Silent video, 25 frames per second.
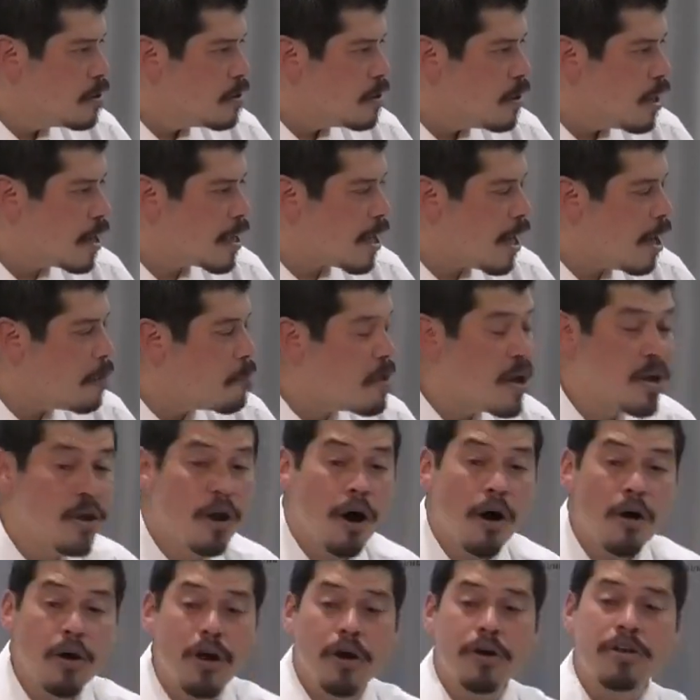Okay, we're
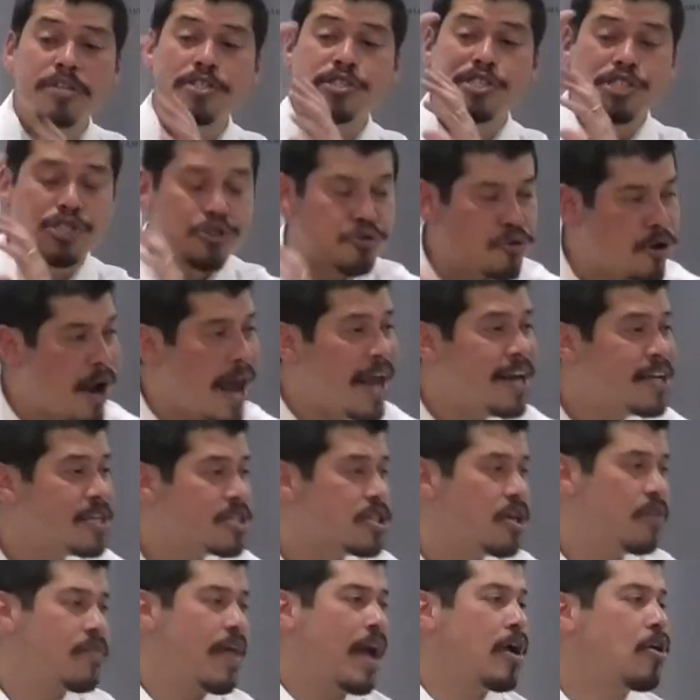no longer
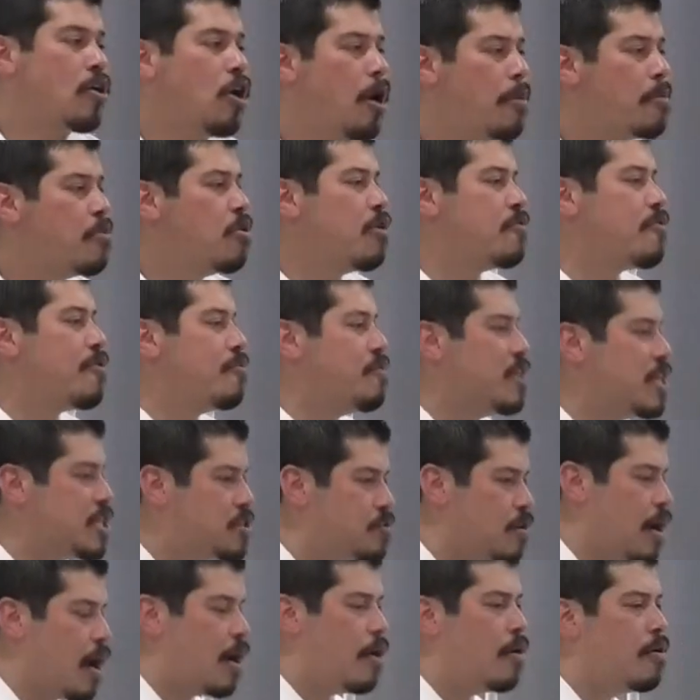strangers of that commonwealth of
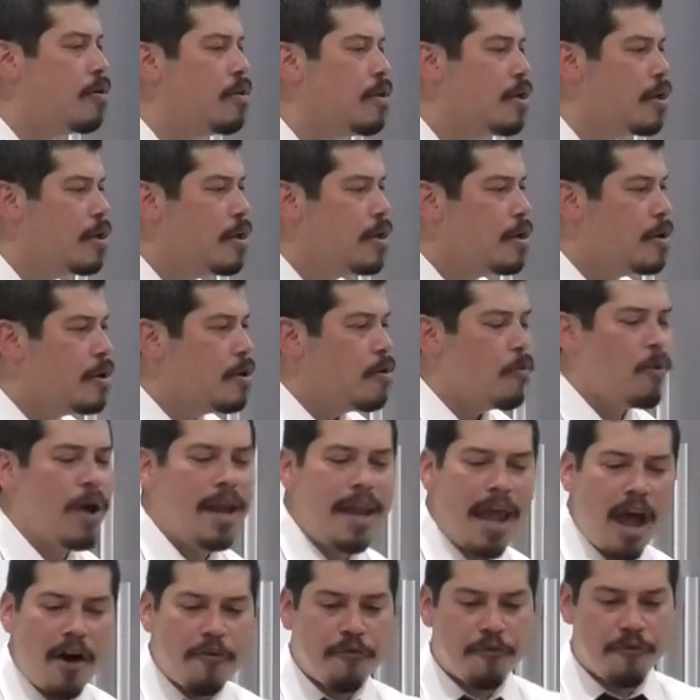Israel. We're
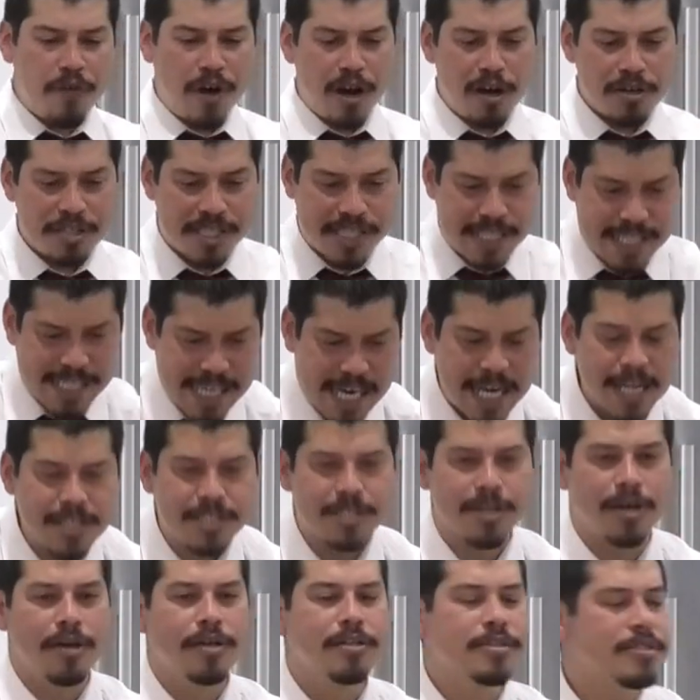now fellow
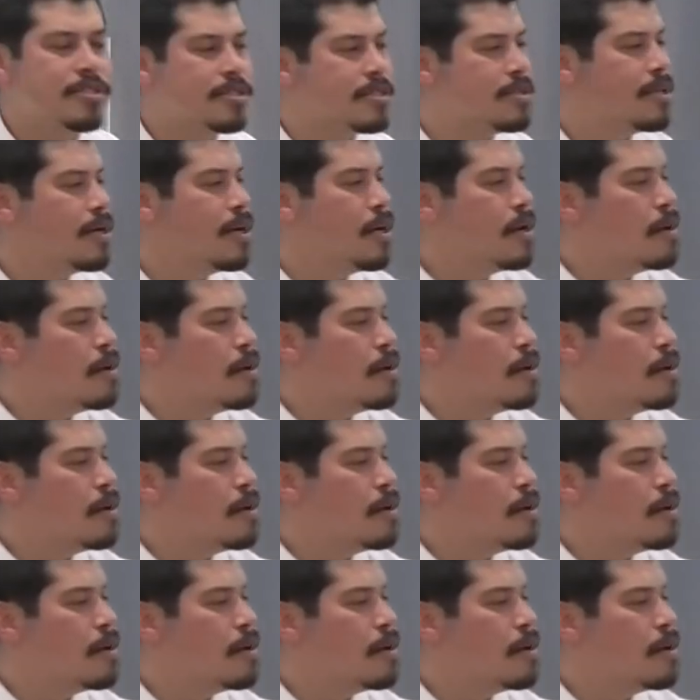citizens